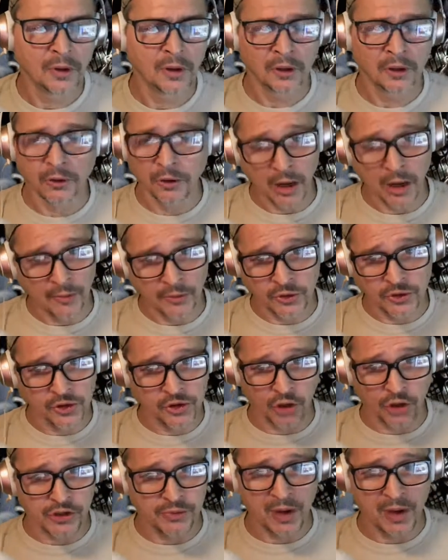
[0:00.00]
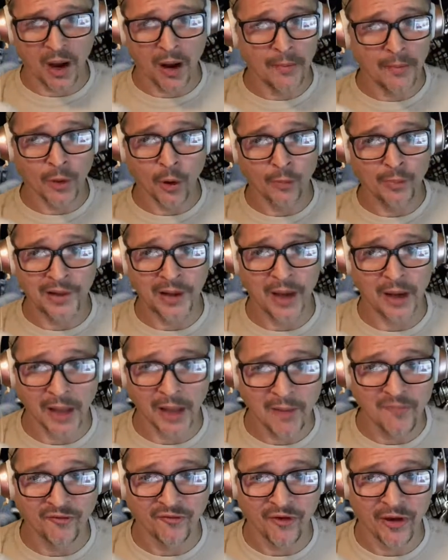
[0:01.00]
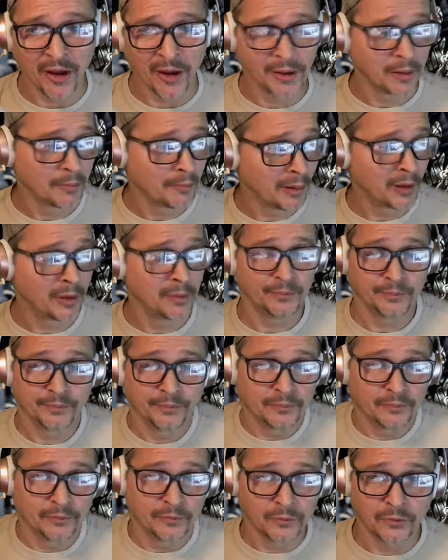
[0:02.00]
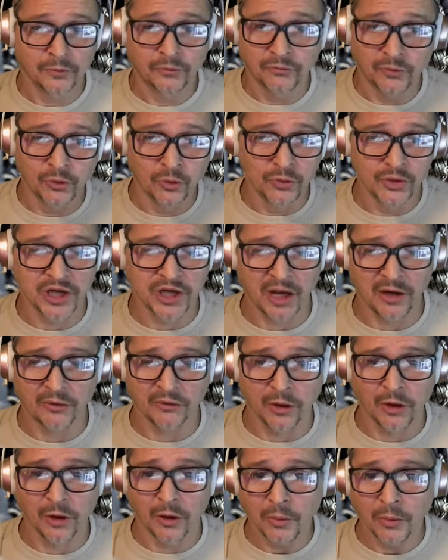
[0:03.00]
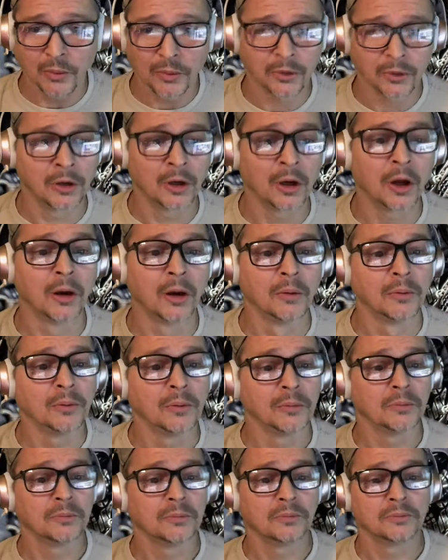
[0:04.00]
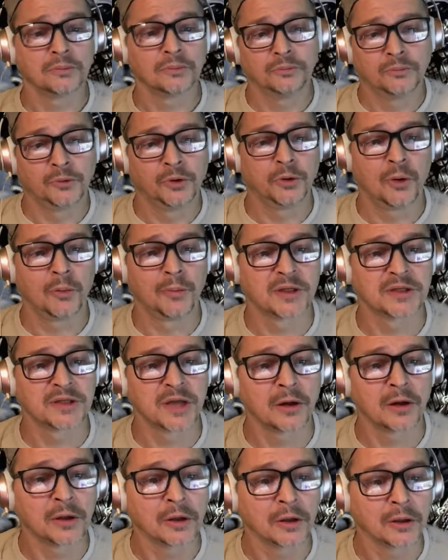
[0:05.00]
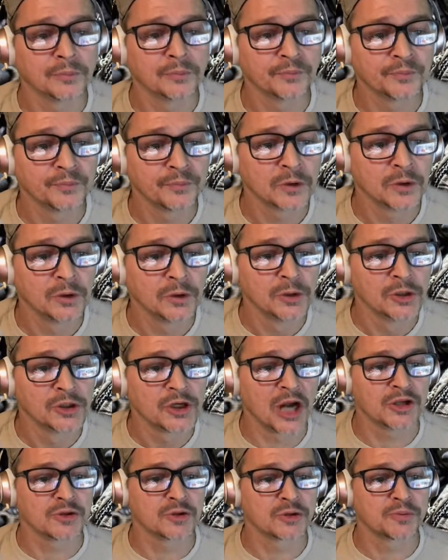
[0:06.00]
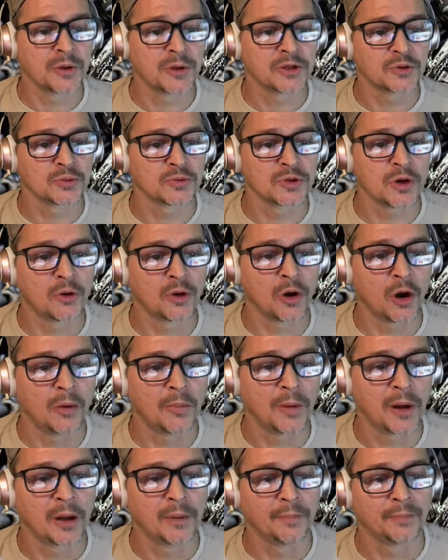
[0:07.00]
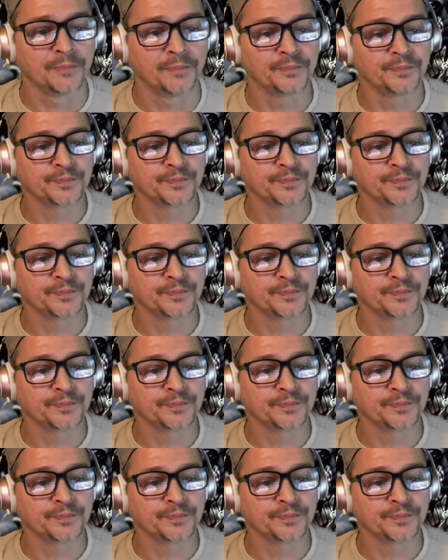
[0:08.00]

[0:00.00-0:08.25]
And get, trust me, I'm no BLM fan, but do what you got to do, you know? What do you want me to tell you? Joshua Spencer, what's going on, man?